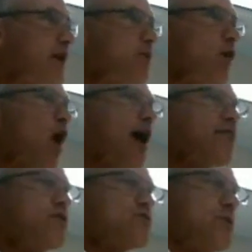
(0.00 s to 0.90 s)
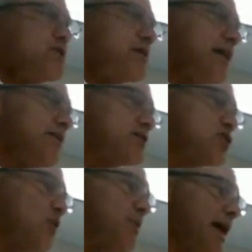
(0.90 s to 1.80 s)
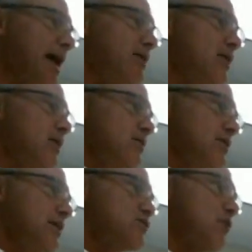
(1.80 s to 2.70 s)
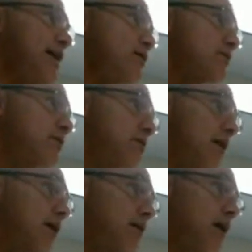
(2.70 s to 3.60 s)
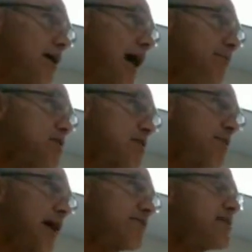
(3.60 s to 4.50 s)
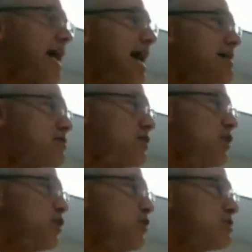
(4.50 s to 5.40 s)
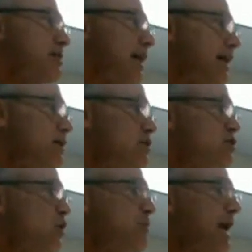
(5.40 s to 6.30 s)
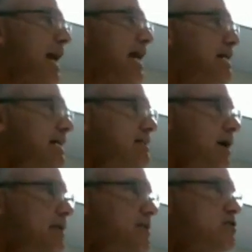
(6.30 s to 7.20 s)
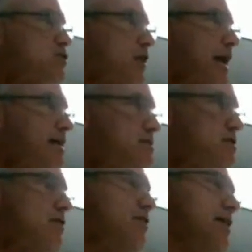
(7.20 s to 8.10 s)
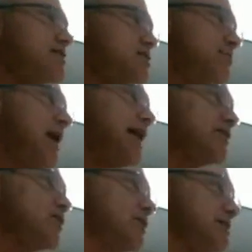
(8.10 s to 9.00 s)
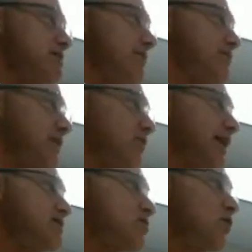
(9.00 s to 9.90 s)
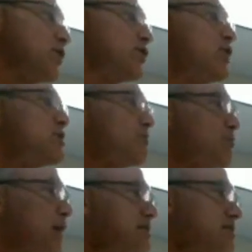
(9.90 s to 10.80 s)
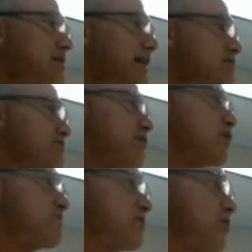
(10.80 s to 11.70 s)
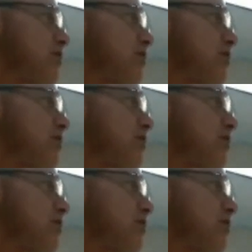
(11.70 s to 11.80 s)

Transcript: thing with authors. When you say that Chopin is trying to accomplish some kind of task, you'll say Chopin demonstrates this by doing something, right? So you're using present tense verbs in